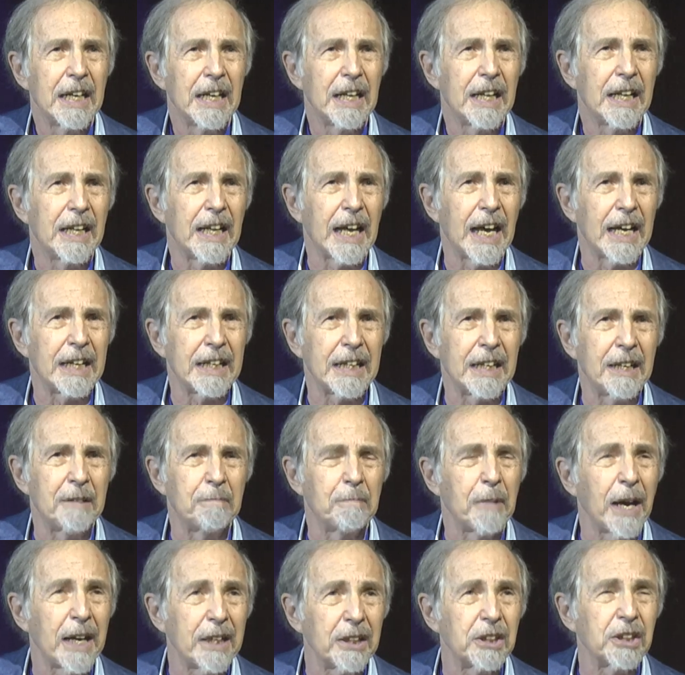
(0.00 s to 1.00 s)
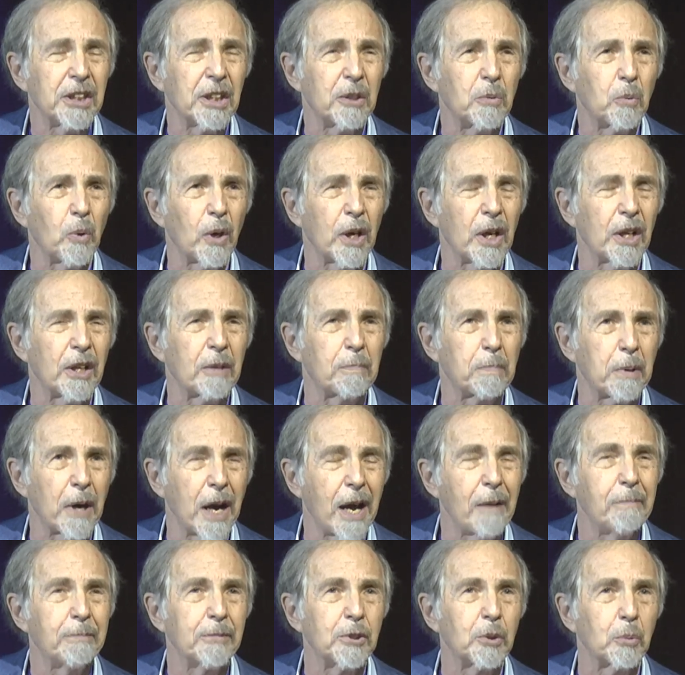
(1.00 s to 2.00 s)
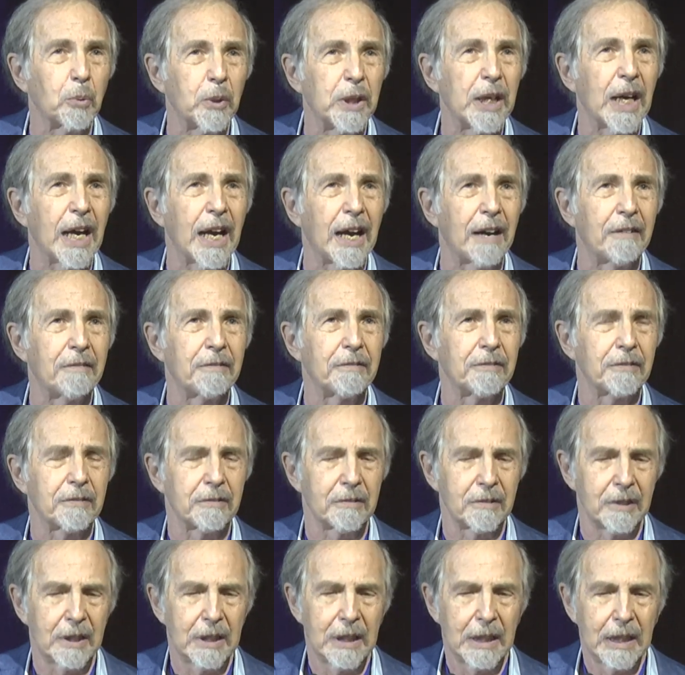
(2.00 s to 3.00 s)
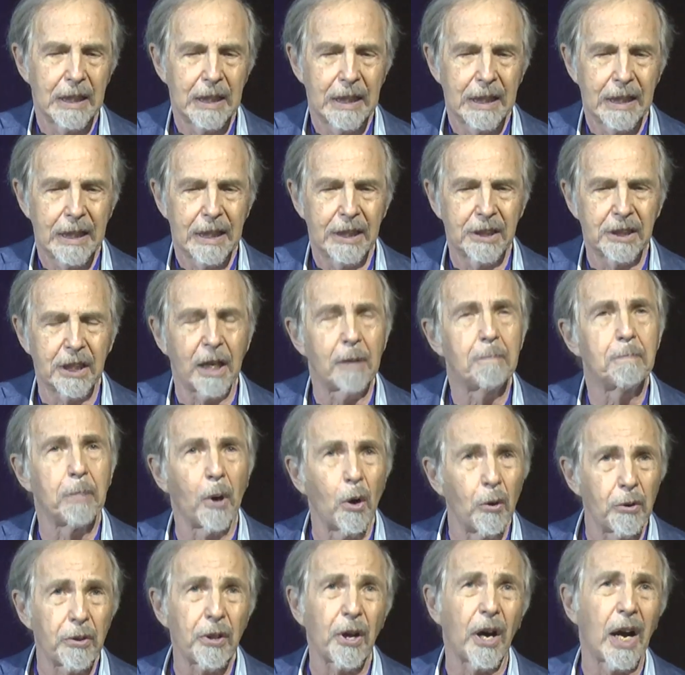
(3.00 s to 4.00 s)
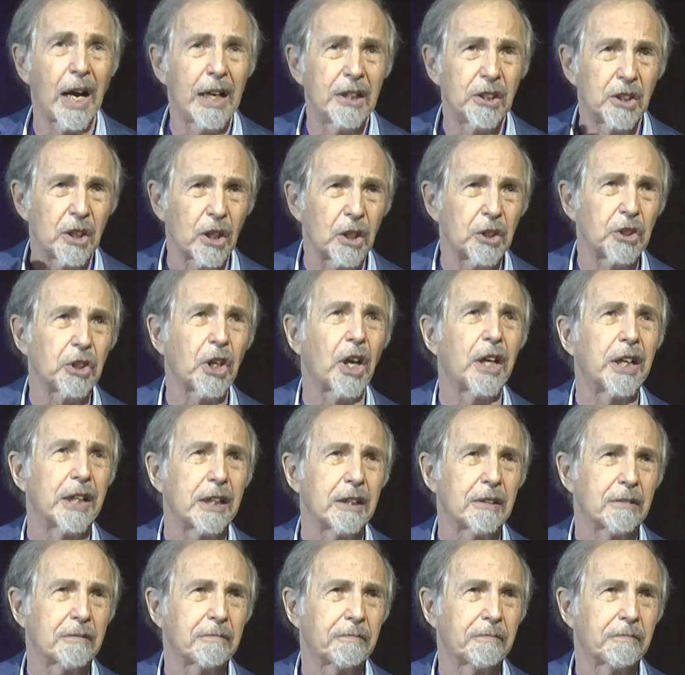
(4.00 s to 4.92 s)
that in medicine, one of the problems we have is that both eyes are shutting.